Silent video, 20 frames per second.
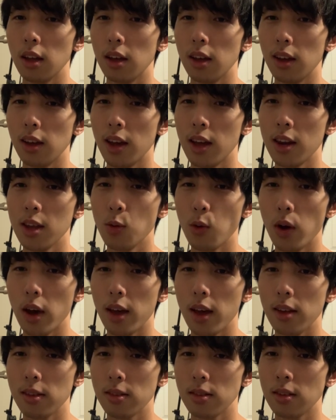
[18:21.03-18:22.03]

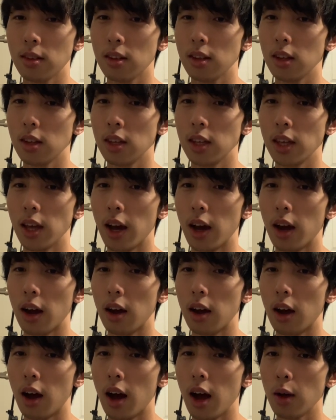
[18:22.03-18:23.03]
Anyways, yeah,
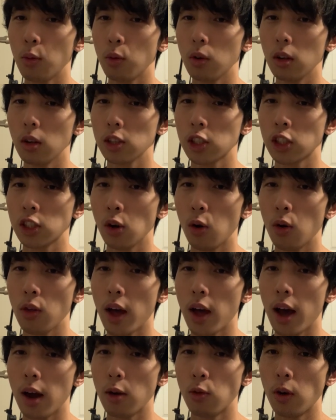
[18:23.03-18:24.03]
I will show
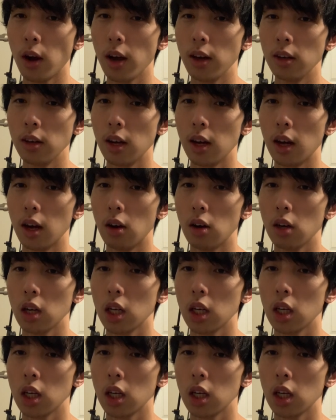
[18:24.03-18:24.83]
that right now.